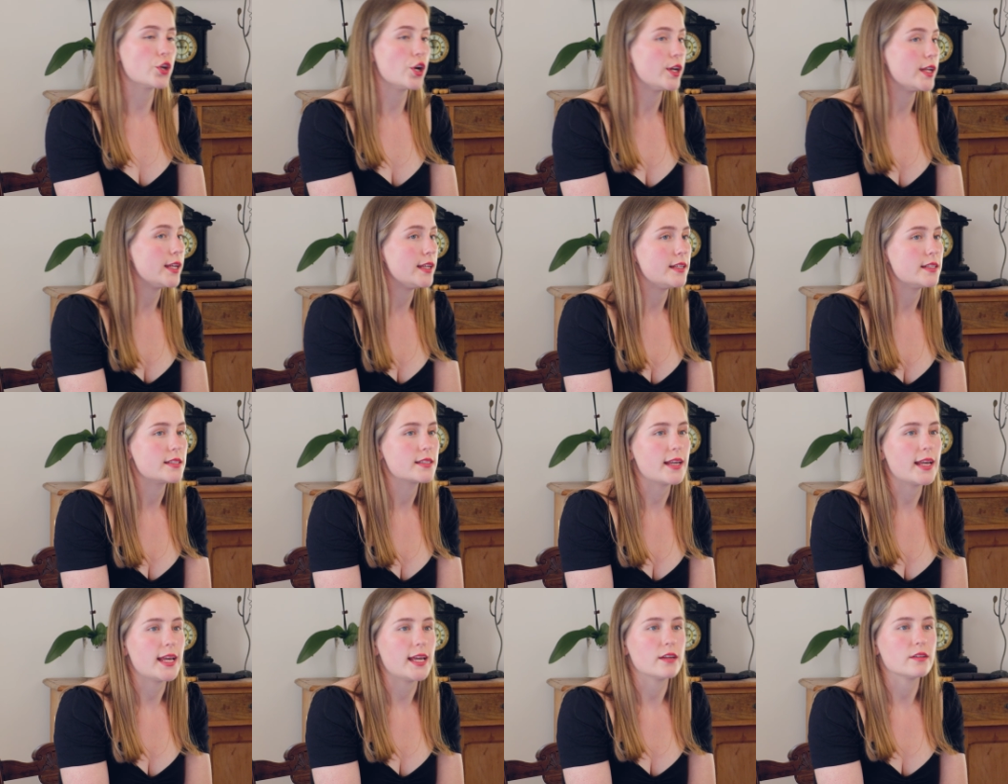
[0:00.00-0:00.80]
journeys
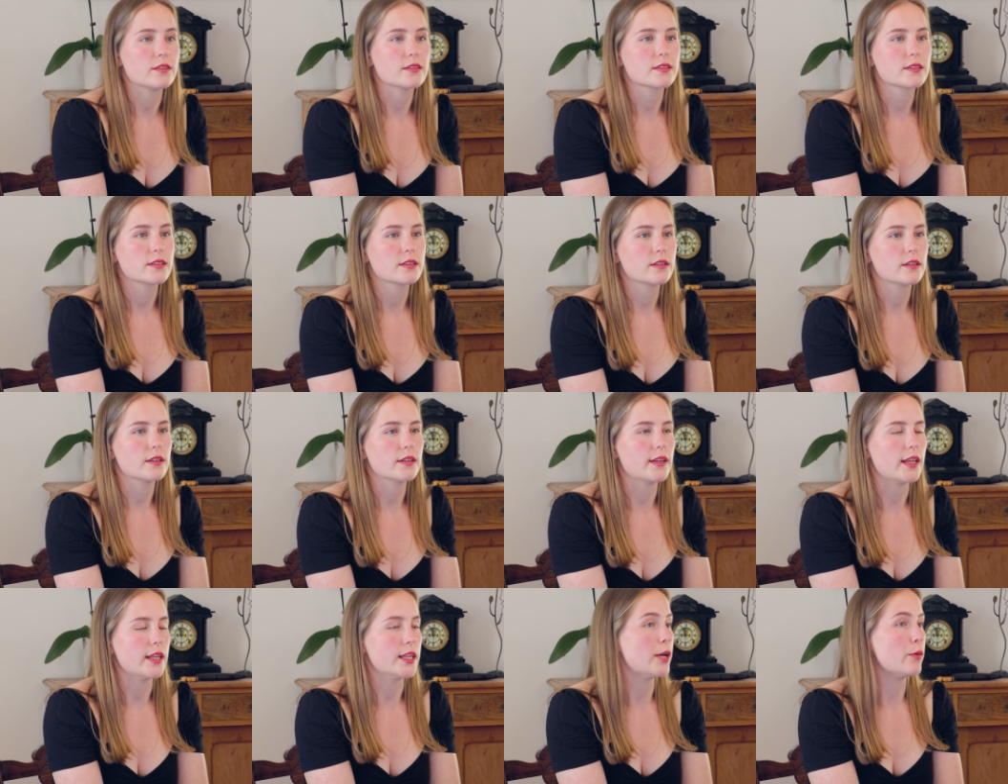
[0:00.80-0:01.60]
and
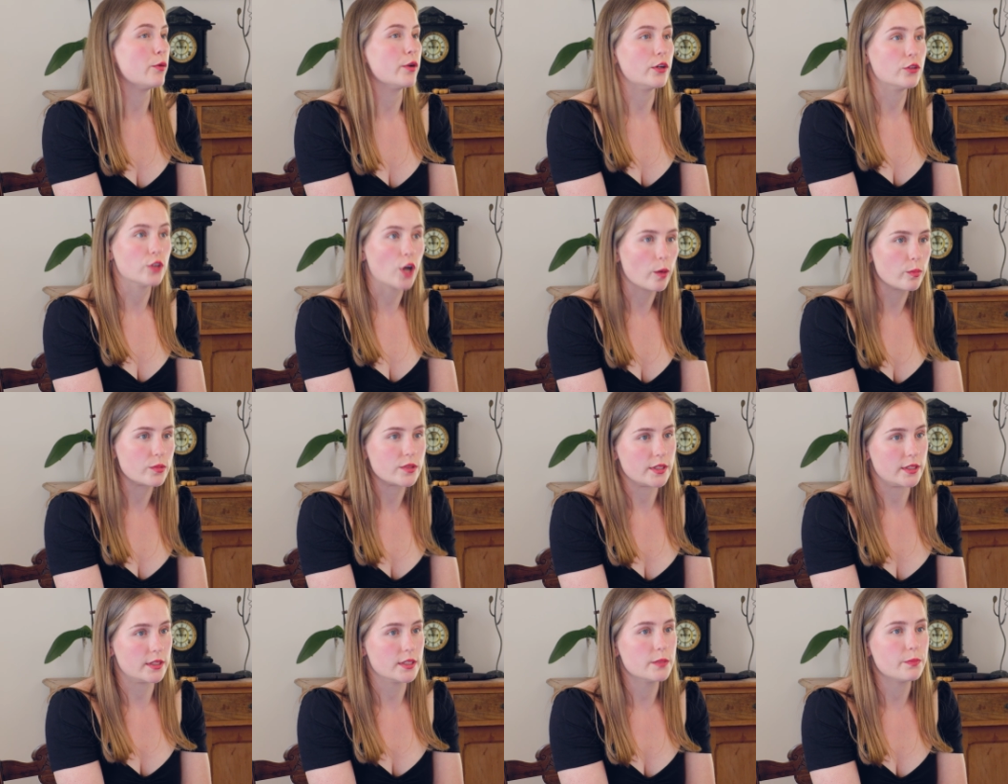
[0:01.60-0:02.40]
they weren't
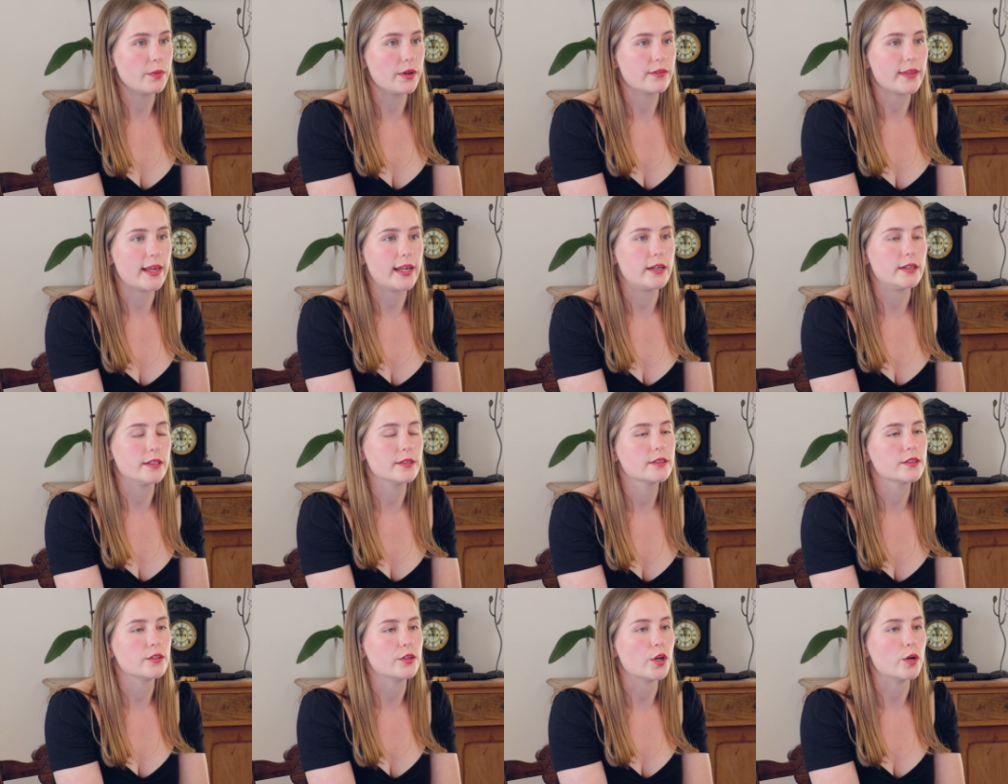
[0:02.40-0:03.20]
adopted, but they,
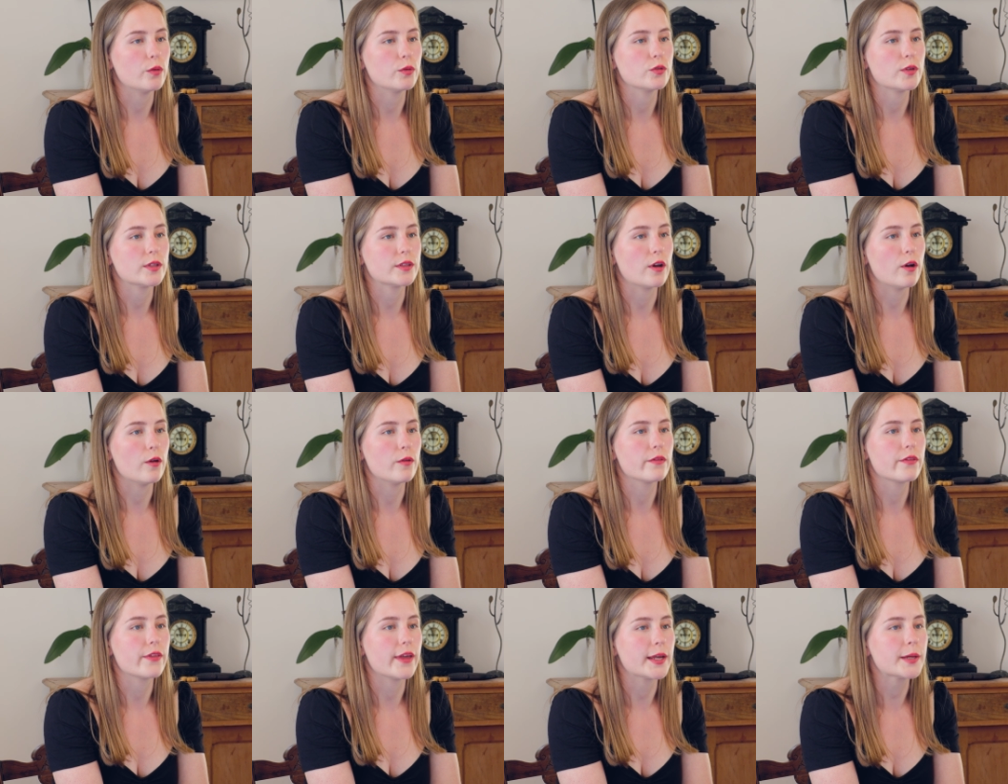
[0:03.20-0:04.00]
you know, were doing their
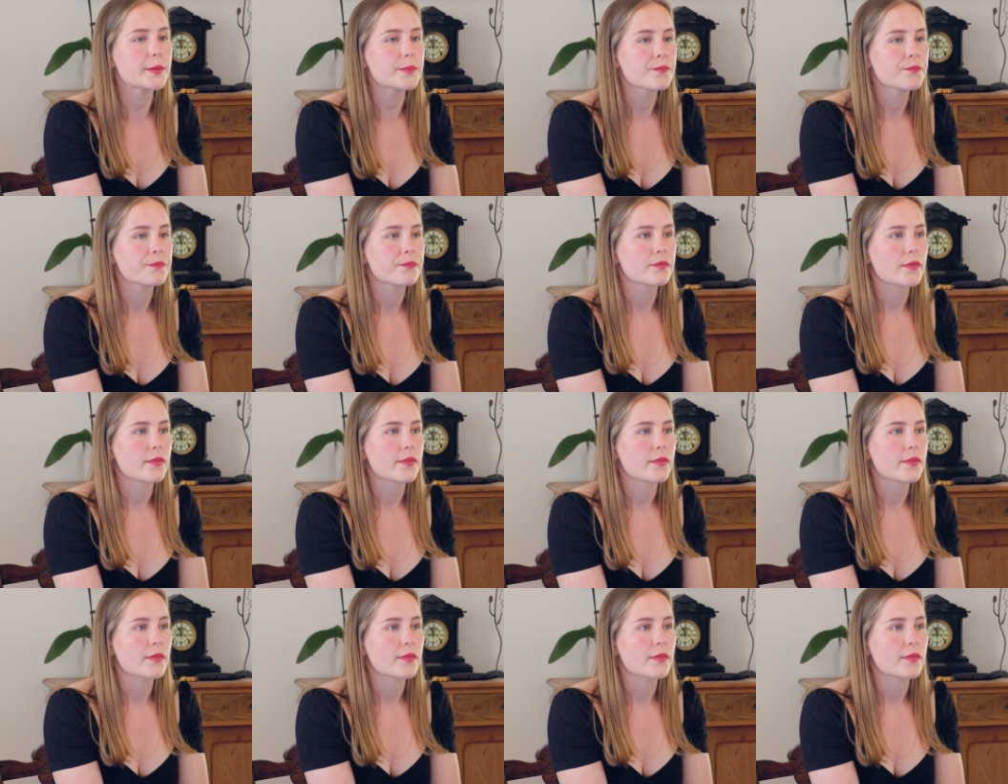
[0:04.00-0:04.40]
own thing.